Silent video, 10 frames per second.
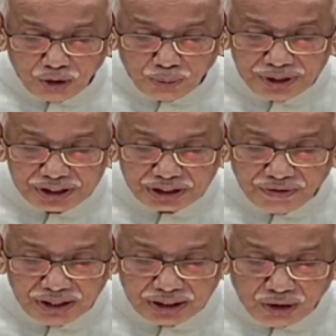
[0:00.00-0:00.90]
rupees
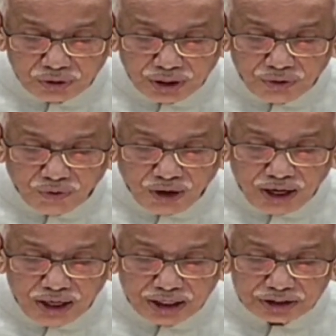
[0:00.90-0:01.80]
seven thousand one
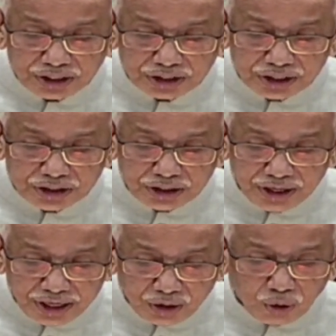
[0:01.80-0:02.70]
hundred
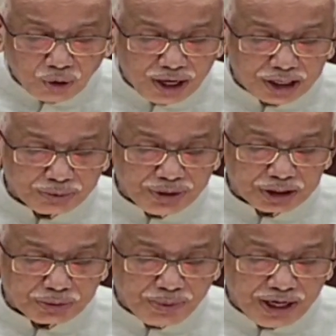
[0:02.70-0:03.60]
sixty-three crore has been
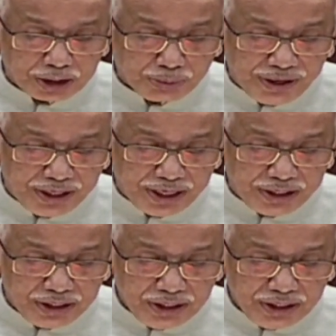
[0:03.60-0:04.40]
expended